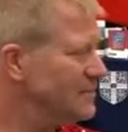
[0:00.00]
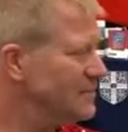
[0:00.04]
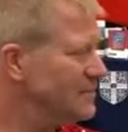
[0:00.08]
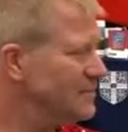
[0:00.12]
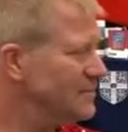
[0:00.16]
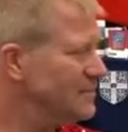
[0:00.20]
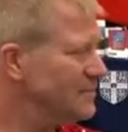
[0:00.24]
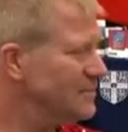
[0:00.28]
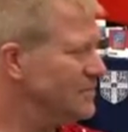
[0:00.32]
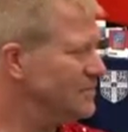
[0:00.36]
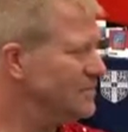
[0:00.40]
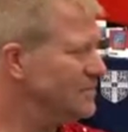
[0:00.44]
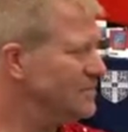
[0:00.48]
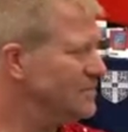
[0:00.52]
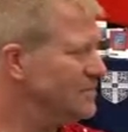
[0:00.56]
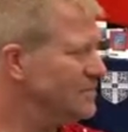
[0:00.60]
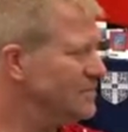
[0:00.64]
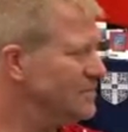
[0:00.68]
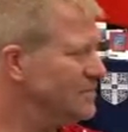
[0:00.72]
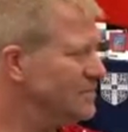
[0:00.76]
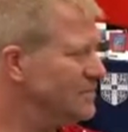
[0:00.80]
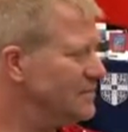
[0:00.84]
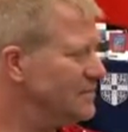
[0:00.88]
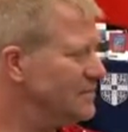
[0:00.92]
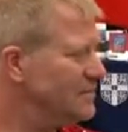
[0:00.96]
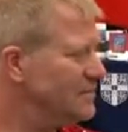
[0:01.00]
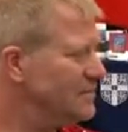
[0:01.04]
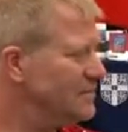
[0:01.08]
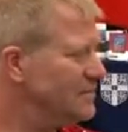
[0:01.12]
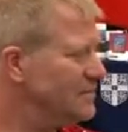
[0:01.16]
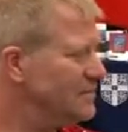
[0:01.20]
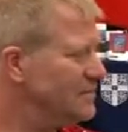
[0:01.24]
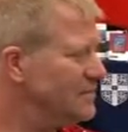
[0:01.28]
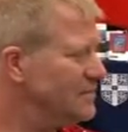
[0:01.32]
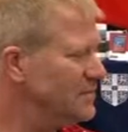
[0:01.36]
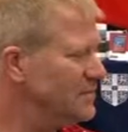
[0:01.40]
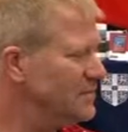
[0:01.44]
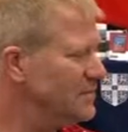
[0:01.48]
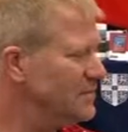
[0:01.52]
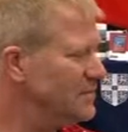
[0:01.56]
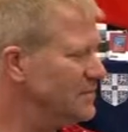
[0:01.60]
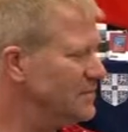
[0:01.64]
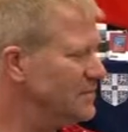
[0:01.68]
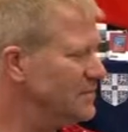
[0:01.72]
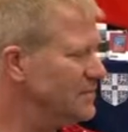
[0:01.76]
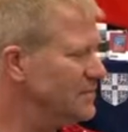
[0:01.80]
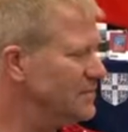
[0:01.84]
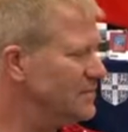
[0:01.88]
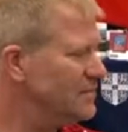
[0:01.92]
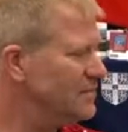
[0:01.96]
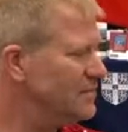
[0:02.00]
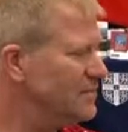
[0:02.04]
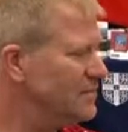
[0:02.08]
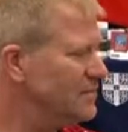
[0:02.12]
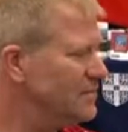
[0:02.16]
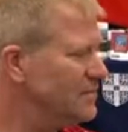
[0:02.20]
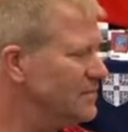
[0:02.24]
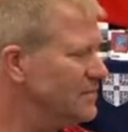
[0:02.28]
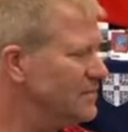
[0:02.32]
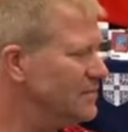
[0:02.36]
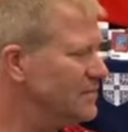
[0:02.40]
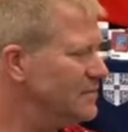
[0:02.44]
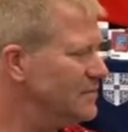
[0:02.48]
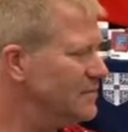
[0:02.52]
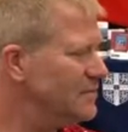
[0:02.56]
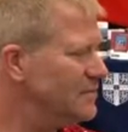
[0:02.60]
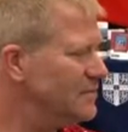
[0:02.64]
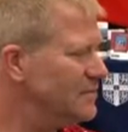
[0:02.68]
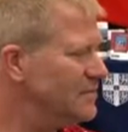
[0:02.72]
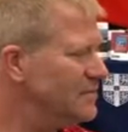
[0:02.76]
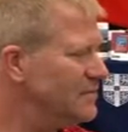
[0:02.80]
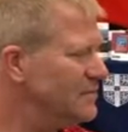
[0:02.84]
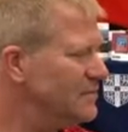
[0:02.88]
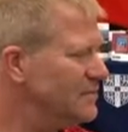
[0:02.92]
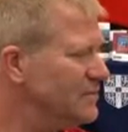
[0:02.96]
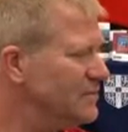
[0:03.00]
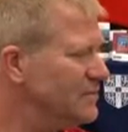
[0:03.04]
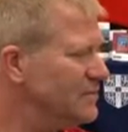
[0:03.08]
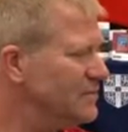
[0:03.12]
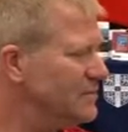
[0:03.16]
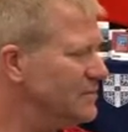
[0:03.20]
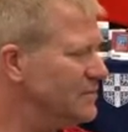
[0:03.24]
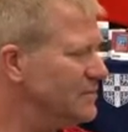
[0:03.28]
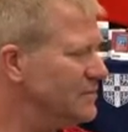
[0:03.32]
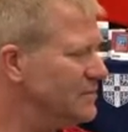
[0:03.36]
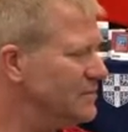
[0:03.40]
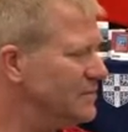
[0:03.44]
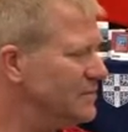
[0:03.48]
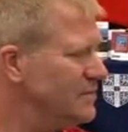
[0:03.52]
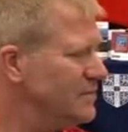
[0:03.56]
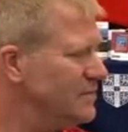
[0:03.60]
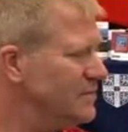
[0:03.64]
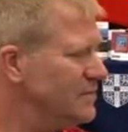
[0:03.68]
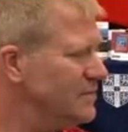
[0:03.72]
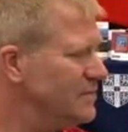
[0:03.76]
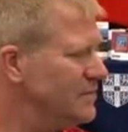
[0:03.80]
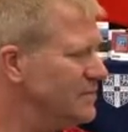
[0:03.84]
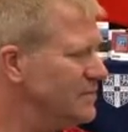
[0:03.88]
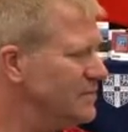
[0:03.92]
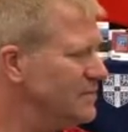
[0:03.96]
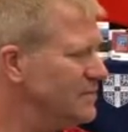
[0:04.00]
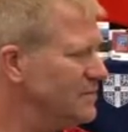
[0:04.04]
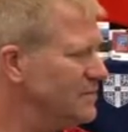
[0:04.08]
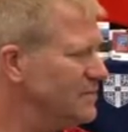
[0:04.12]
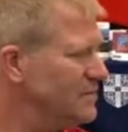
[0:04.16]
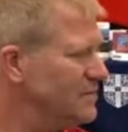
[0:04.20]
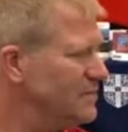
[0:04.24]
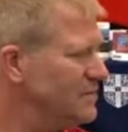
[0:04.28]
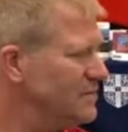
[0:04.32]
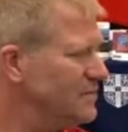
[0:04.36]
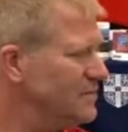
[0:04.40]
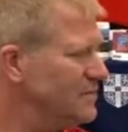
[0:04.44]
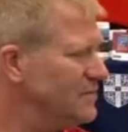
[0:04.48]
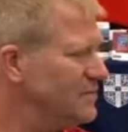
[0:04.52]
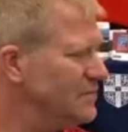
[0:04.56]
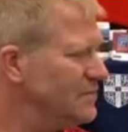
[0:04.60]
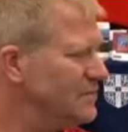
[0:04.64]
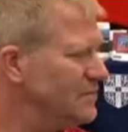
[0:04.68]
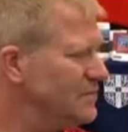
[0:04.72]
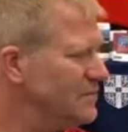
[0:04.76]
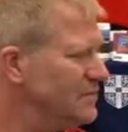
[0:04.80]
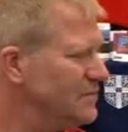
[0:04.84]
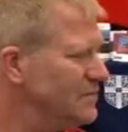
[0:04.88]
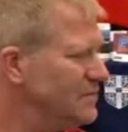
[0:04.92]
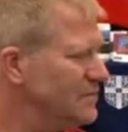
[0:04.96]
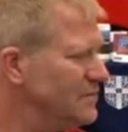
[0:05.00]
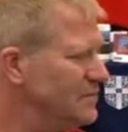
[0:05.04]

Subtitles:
(not speaking)